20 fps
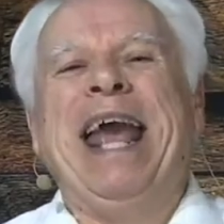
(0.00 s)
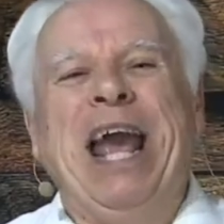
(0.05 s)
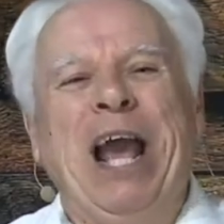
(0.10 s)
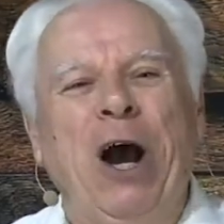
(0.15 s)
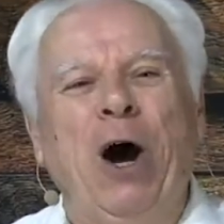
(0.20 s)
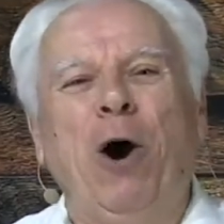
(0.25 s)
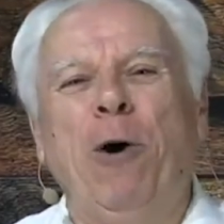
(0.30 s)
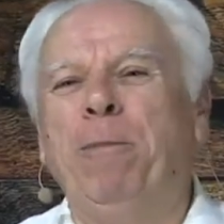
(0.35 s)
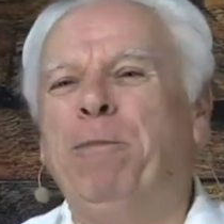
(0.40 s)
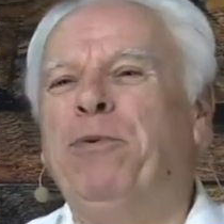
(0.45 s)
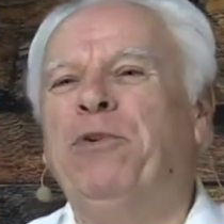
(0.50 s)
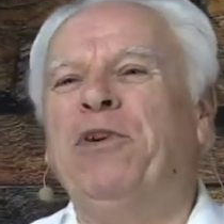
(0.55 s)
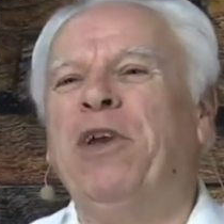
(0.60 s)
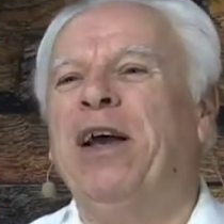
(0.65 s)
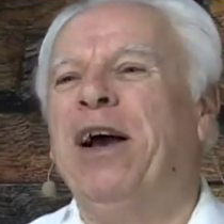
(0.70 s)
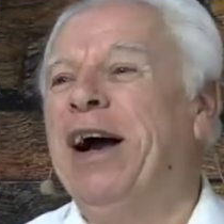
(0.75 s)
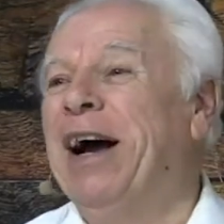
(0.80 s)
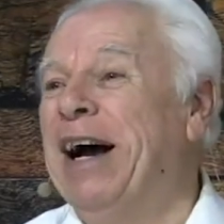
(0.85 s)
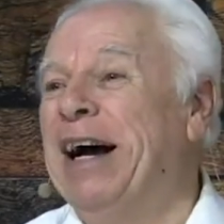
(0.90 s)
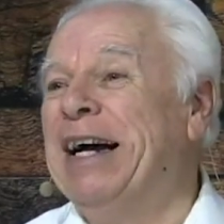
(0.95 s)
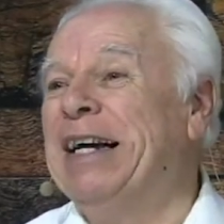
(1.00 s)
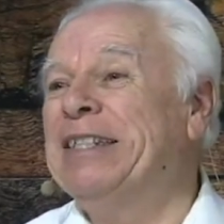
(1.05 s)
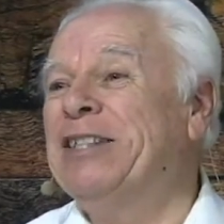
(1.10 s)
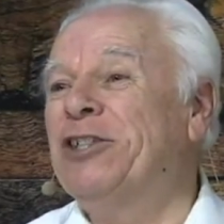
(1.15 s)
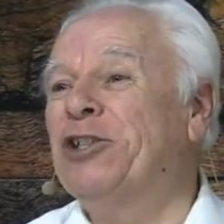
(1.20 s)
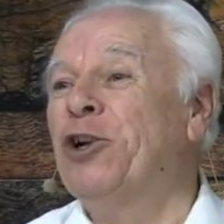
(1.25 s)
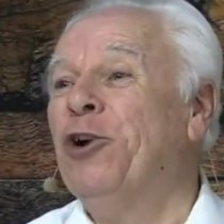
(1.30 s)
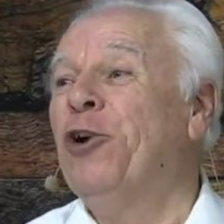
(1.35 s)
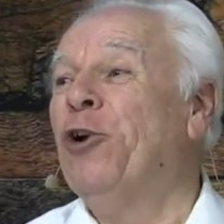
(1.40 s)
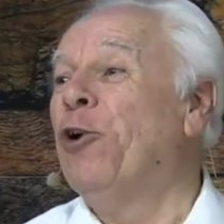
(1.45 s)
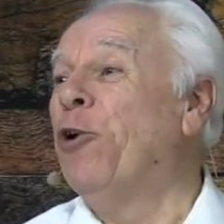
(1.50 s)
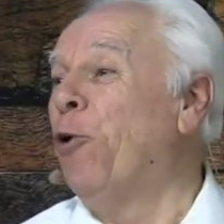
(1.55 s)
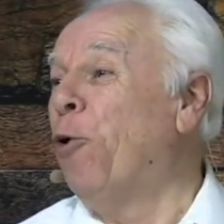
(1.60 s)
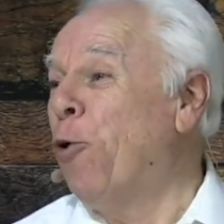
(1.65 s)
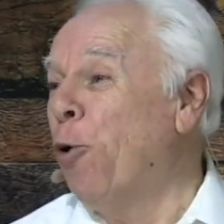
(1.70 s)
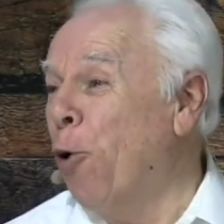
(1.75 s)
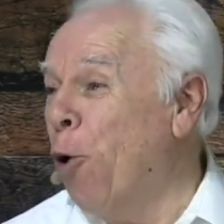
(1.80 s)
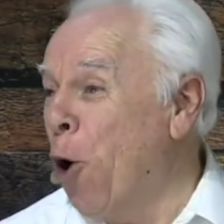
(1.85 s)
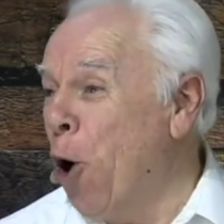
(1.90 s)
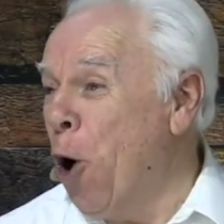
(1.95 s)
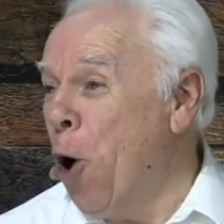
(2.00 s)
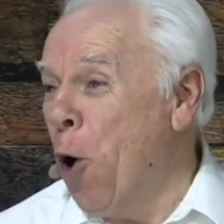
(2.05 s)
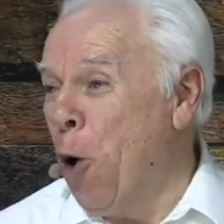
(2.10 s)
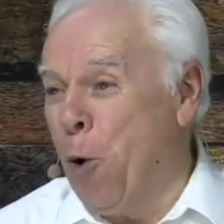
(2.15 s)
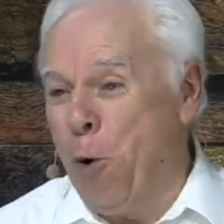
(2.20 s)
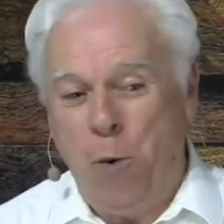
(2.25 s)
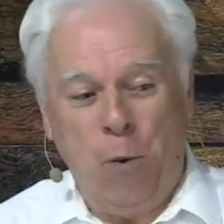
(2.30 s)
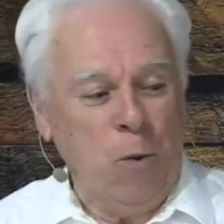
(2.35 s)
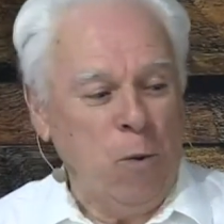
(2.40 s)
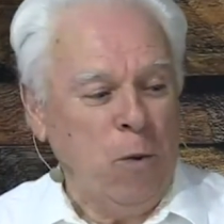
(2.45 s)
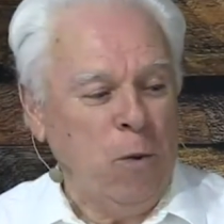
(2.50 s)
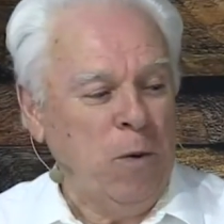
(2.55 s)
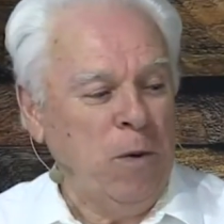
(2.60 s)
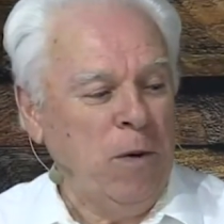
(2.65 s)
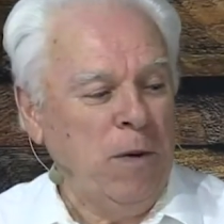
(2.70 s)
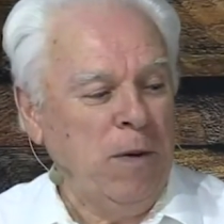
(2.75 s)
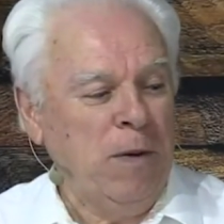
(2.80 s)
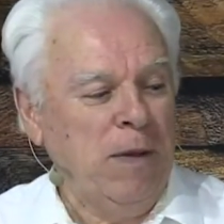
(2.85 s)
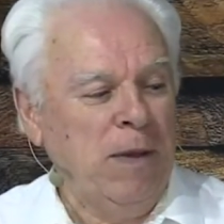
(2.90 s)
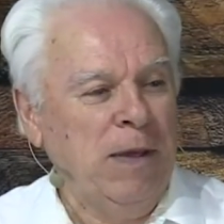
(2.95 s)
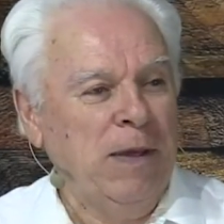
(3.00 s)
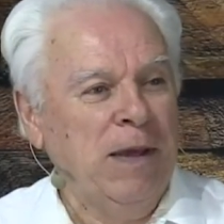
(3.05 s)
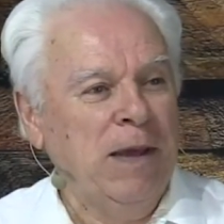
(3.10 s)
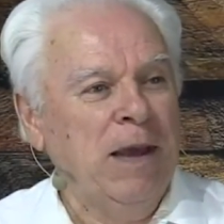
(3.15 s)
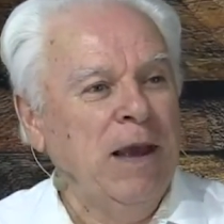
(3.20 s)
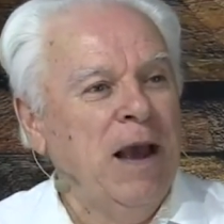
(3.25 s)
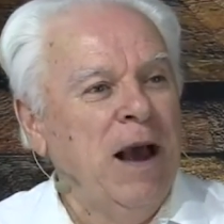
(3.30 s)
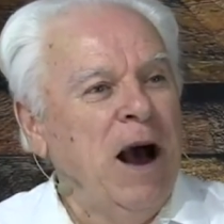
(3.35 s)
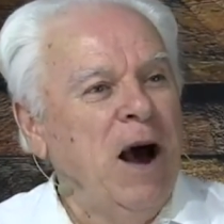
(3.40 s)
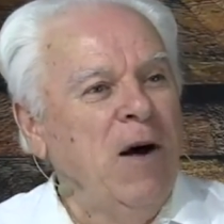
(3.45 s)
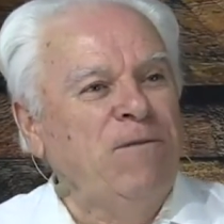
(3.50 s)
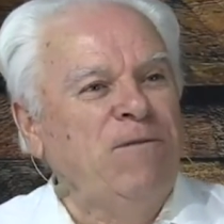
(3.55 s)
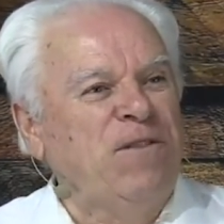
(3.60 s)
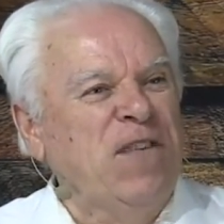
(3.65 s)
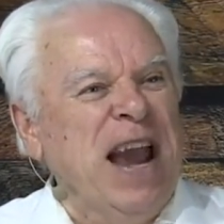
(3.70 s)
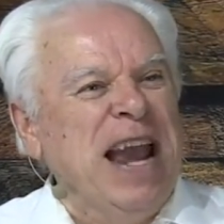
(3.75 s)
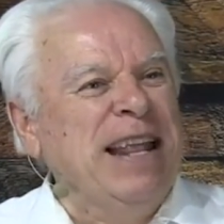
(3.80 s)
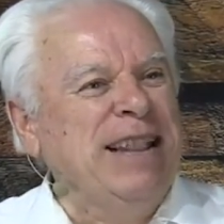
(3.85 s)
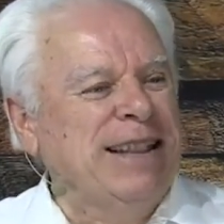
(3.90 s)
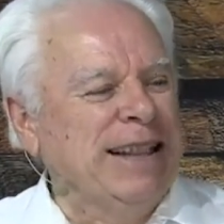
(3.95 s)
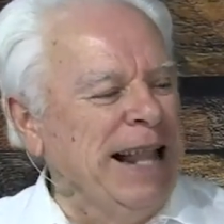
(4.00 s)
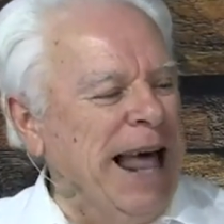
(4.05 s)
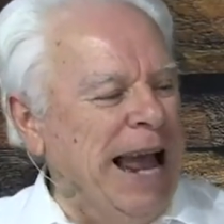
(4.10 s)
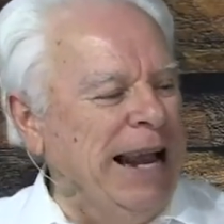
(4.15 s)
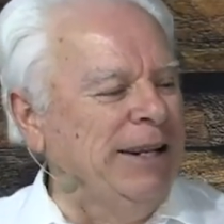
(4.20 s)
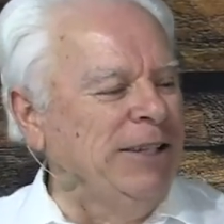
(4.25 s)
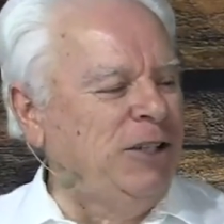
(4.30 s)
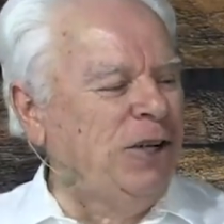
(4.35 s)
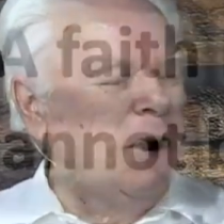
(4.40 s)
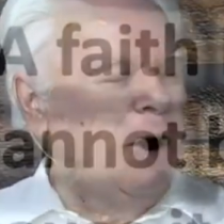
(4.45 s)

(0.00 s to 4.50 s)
helps us grow. A faith like